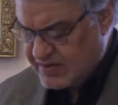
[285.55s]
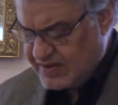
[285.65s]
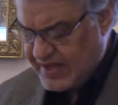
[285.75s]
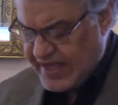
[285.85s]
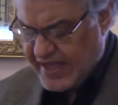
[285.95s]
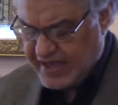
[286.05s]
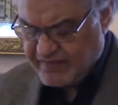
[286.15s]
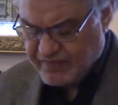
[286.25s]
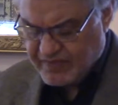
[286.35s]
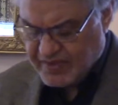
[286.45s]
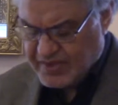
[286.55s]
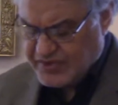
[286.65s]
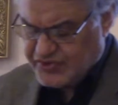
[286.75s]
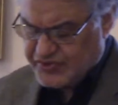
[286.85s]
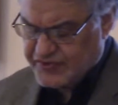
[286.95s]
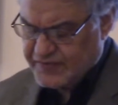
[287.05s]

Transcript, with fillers: have this